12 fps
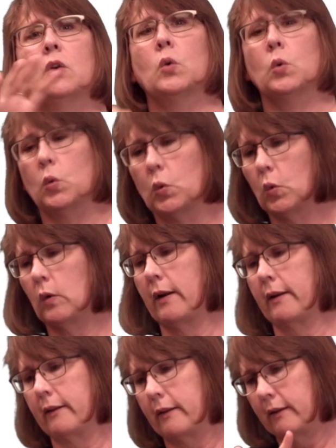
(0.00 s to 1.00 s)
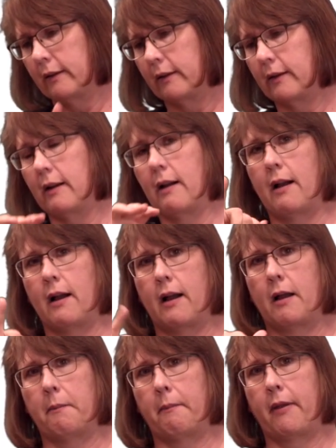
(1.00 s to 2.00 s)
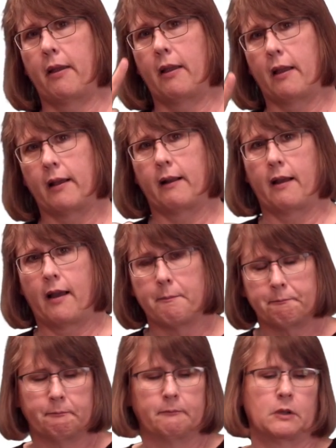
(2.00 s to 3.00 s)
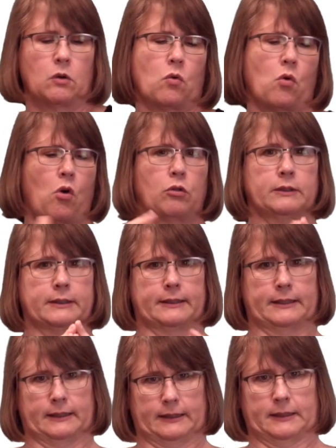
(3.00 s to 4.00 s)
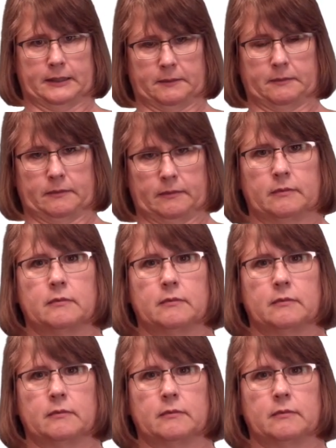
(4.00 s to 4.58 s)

with the use of an iPad apps or other systems may need to be found.